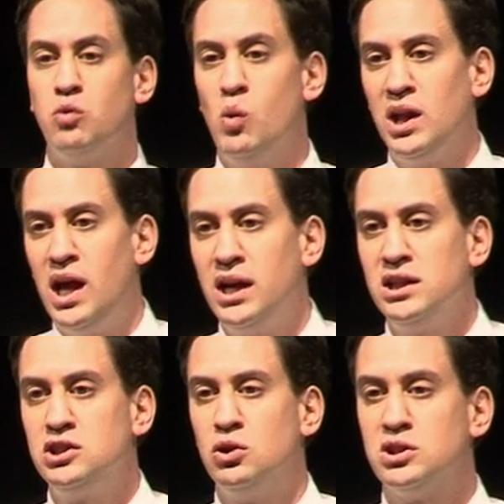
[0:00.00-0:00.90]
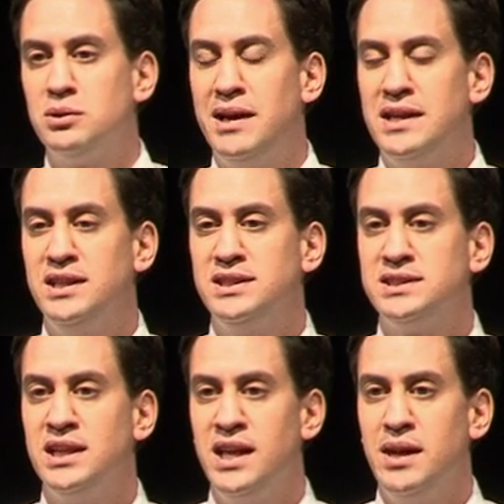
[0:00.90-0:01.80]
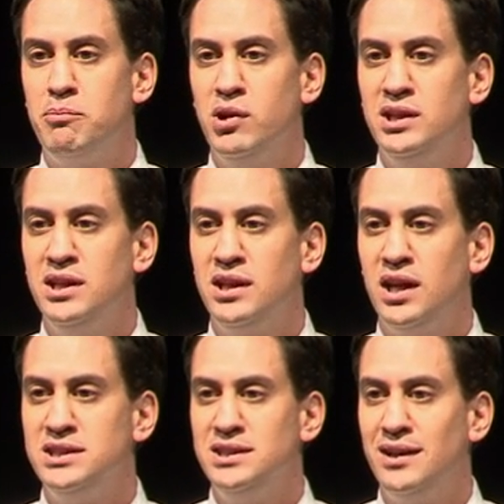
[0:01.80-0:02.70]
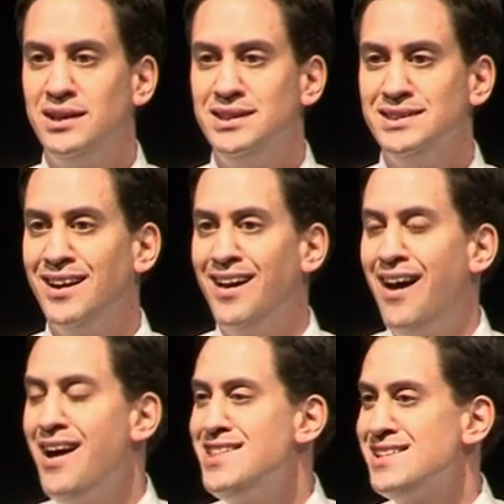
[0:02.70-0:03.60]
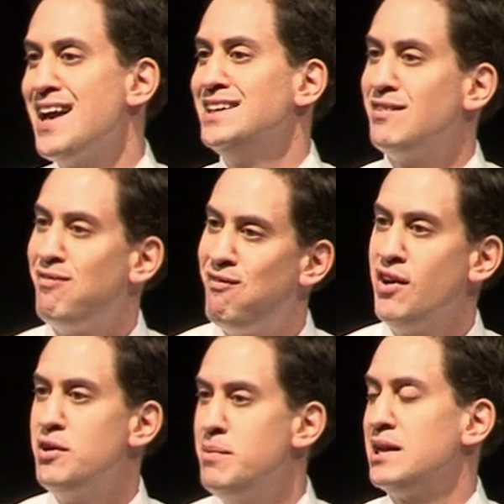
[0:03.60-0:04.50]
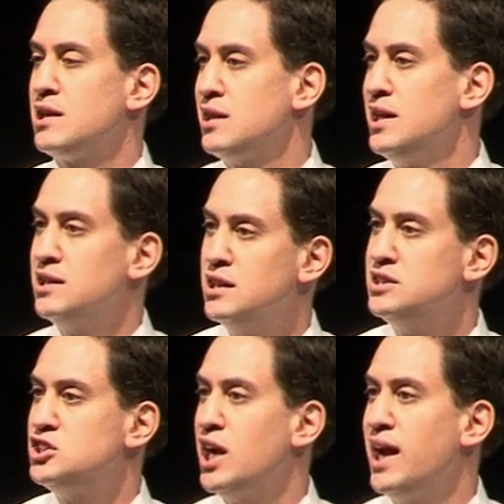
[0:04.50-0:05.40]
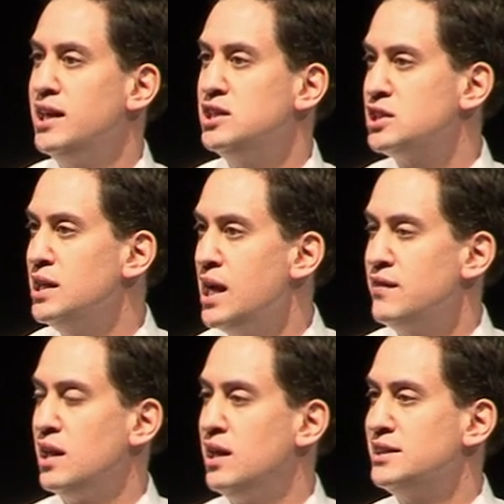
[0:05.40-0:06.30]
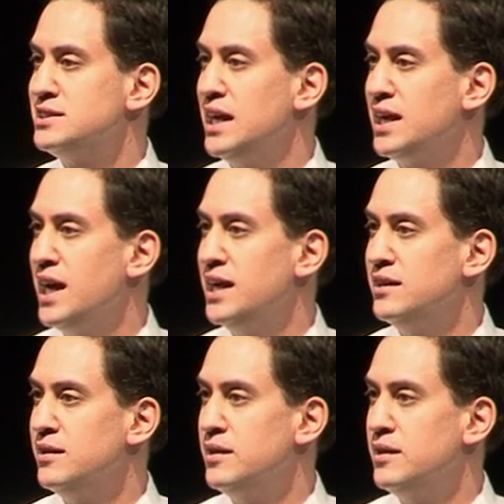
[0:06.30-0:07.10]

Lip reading: Will Hutton talked about this in Britain in the 1990s. I think that is a fundamental thing that has changed in the last decade.